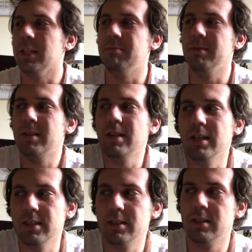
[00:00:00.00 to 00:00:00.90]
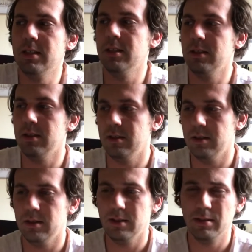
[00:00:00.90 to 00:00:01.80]
Is because
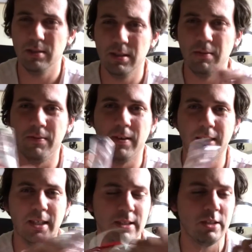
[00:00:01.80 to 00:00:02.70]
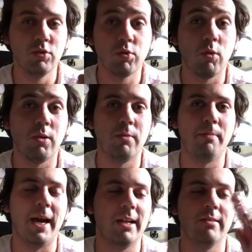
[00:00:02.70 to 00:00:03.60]
the fucking controller
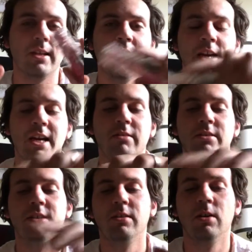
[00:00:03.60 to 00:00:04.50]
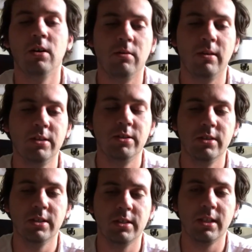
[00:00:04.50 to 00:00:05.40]
battery. I was say, oh, why don't
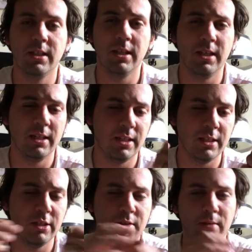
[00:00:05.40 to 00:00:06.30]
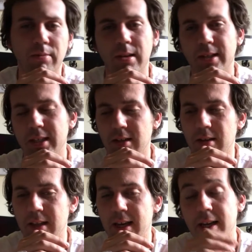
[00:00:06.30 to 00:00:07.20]
you just get the, the thing you can plug in and
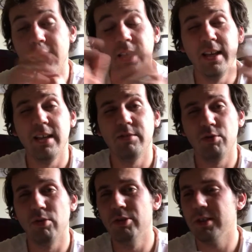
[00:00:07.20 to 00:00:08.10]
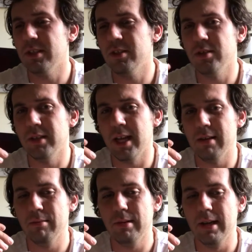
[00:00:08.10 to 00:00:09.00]
all that. True, you could do
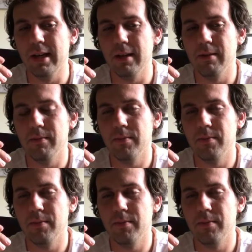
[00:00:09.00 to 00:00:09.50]
that, but...